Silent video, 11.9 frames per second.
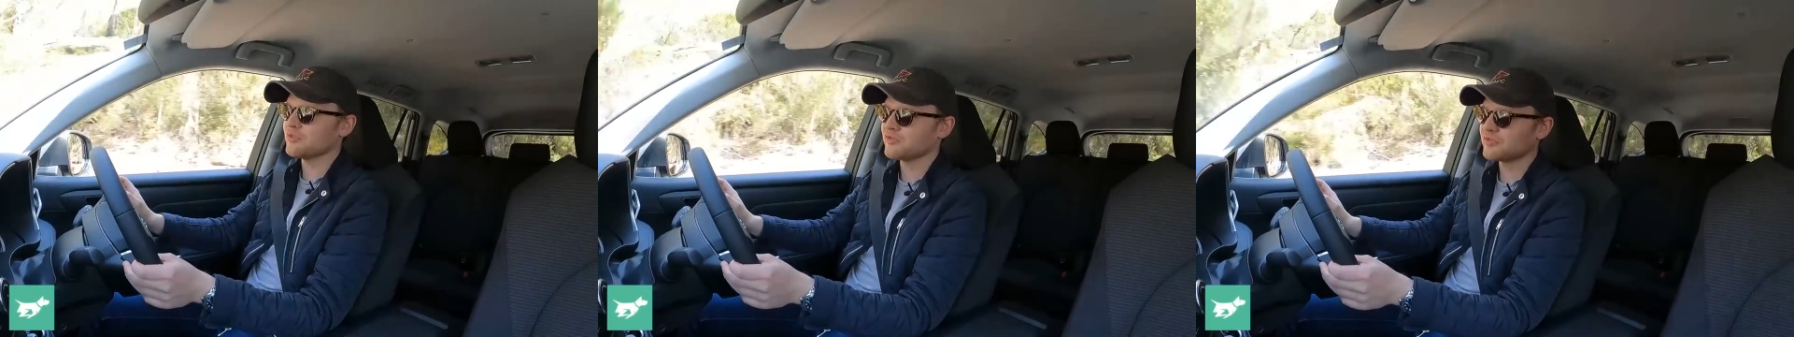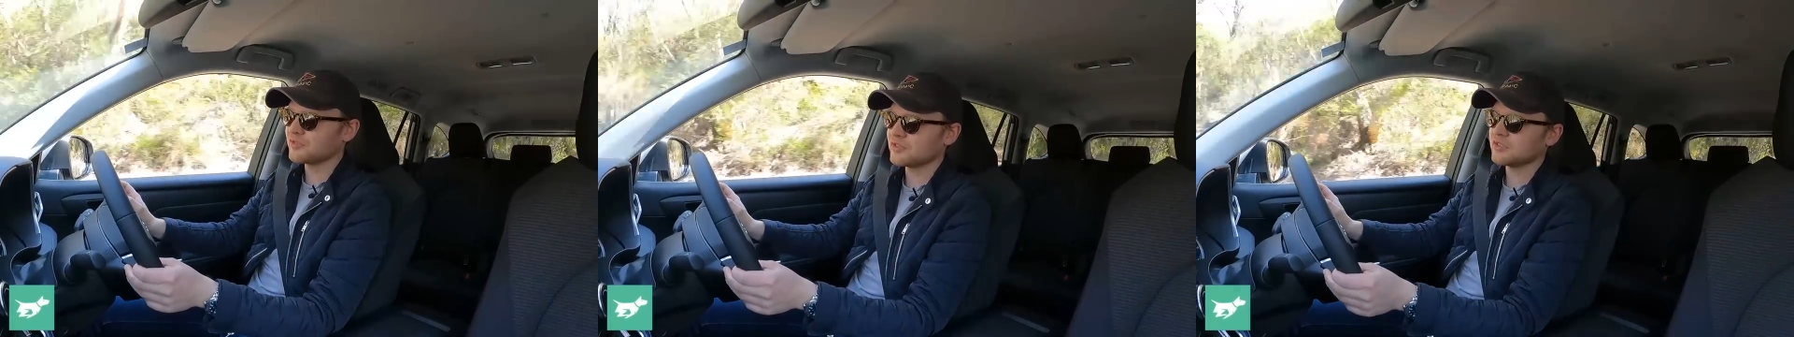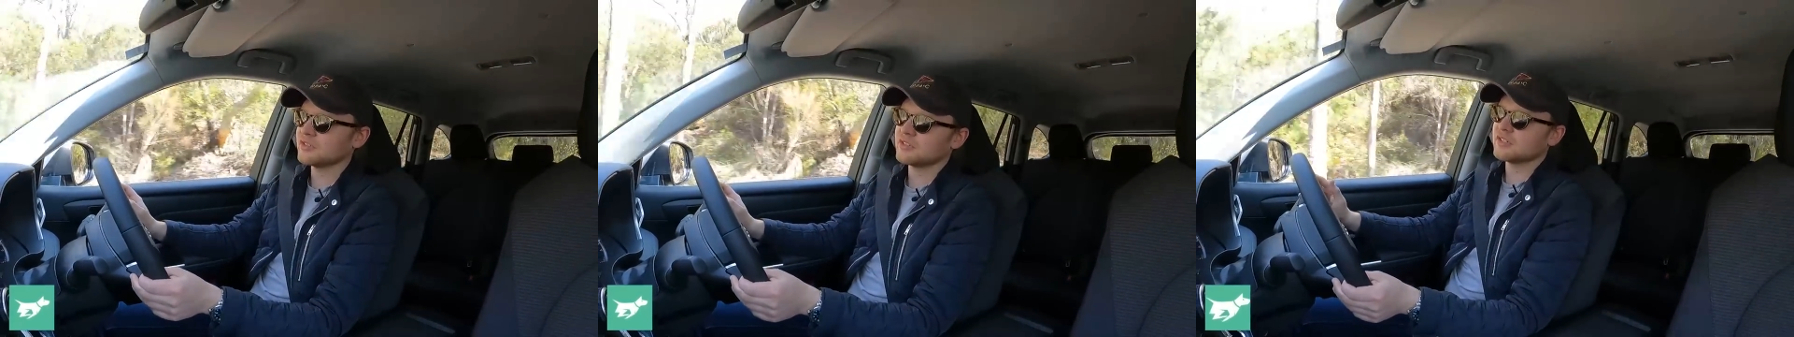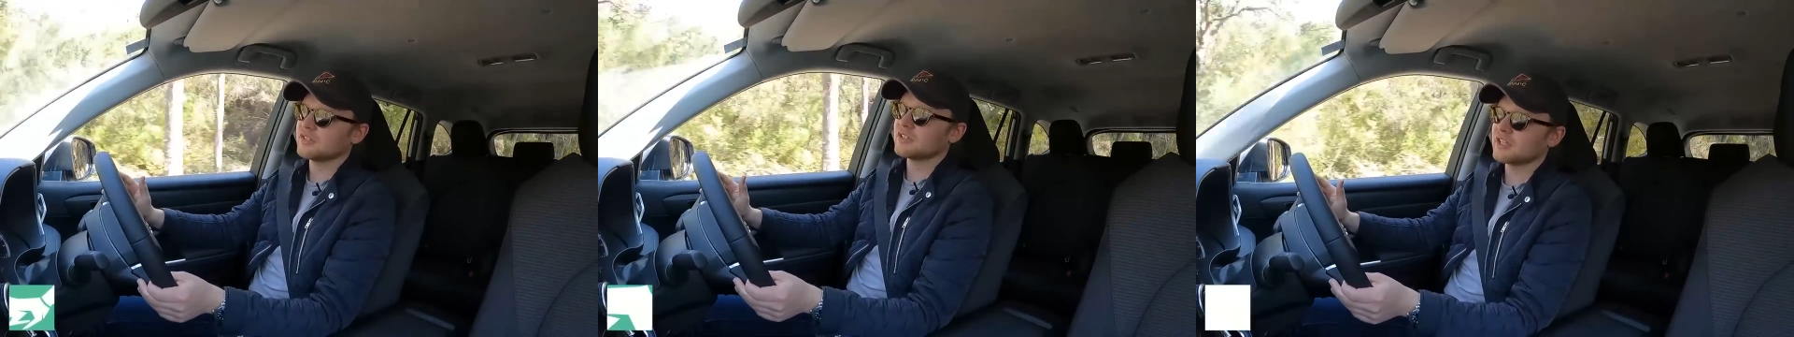of
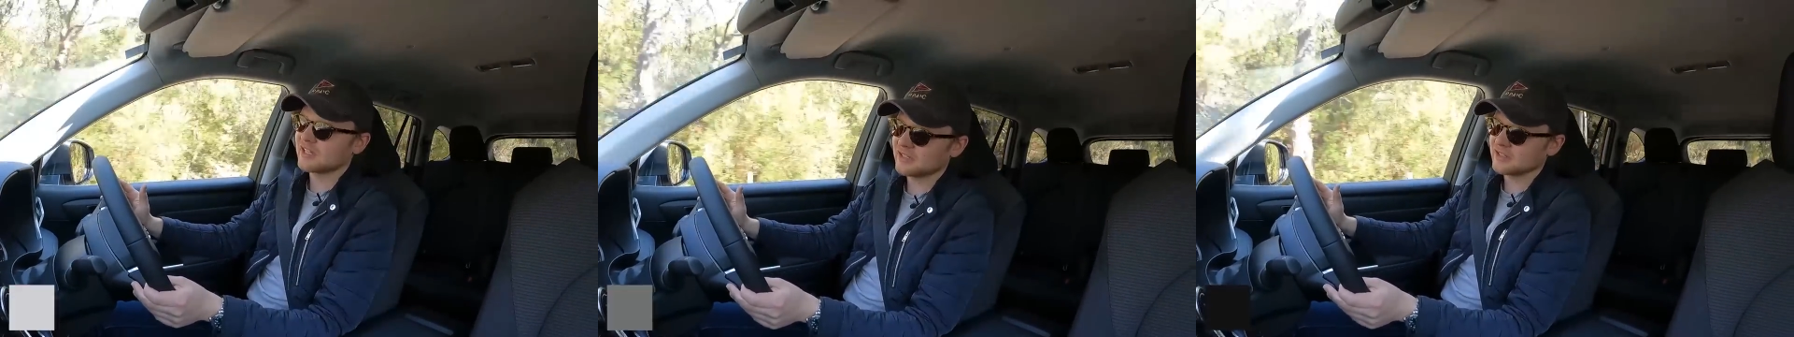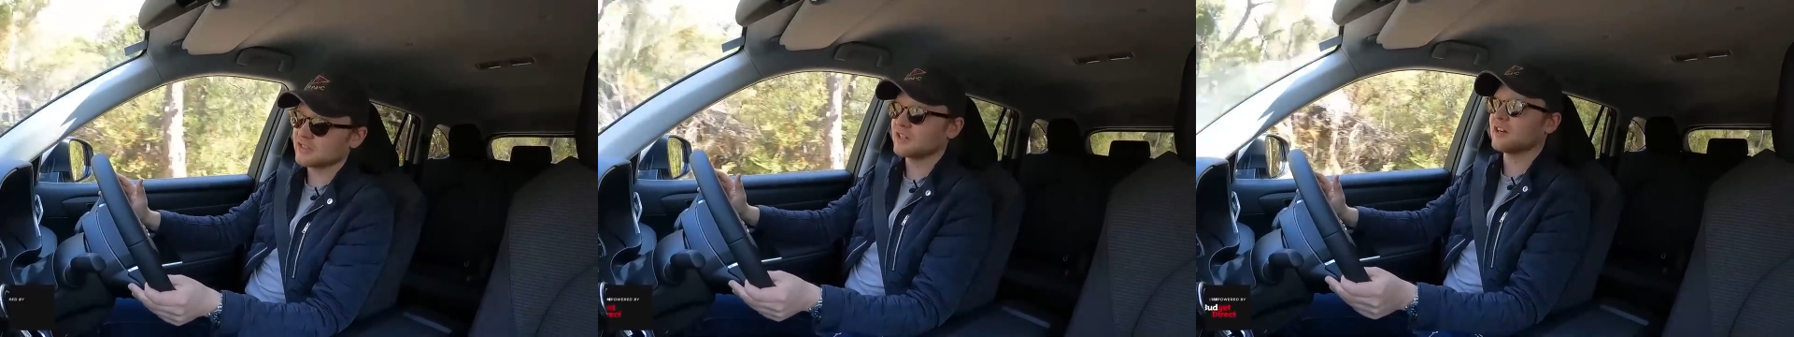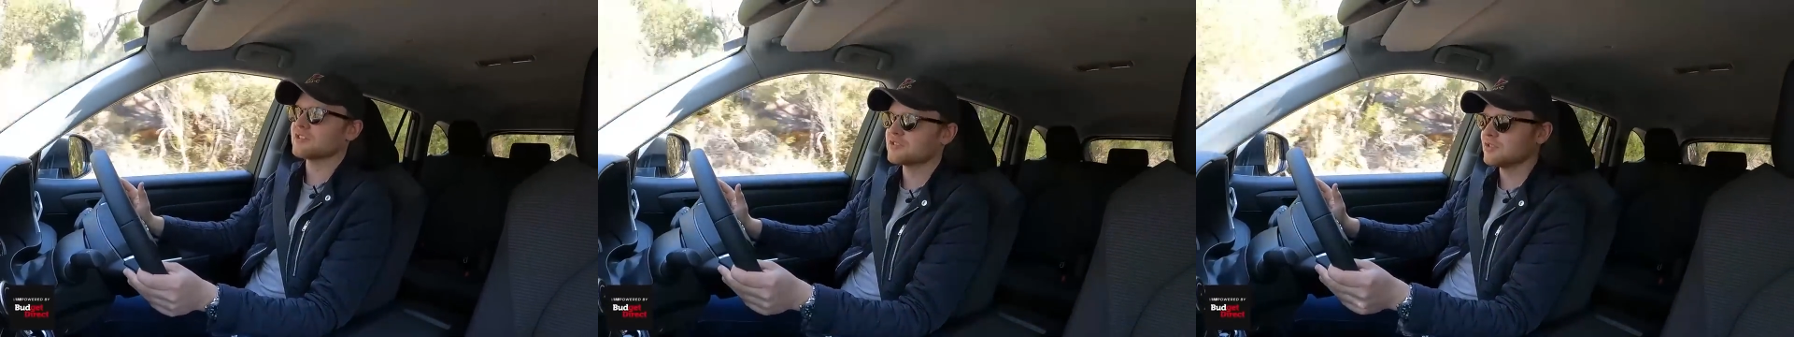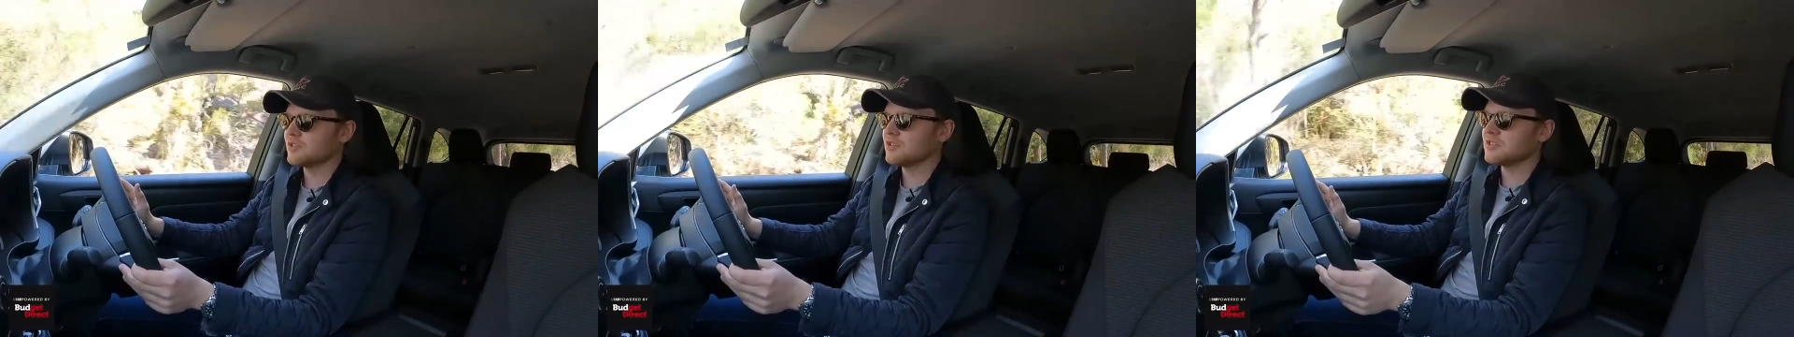getting the car
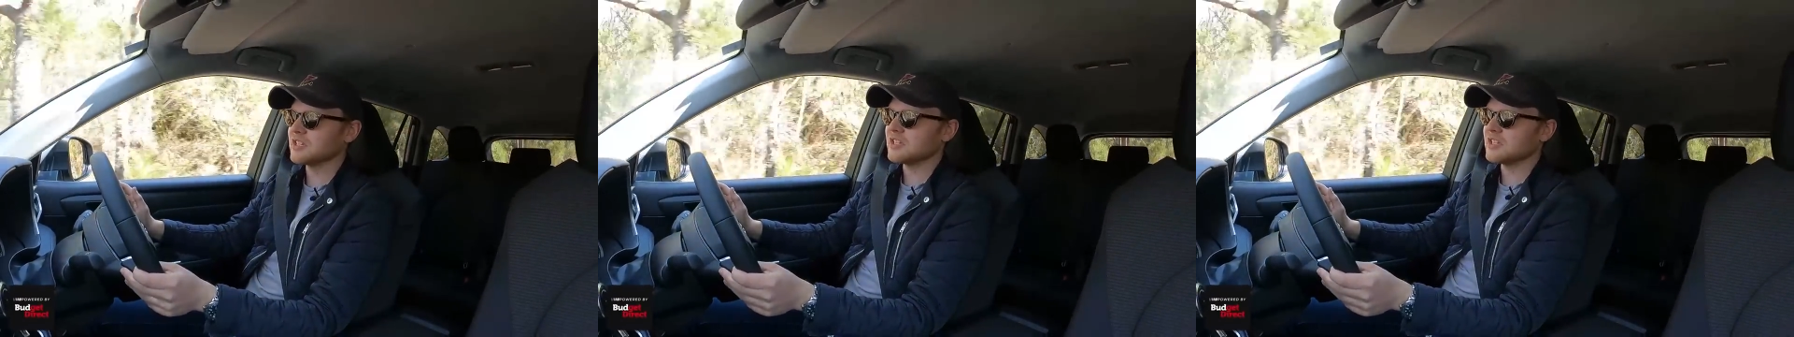turned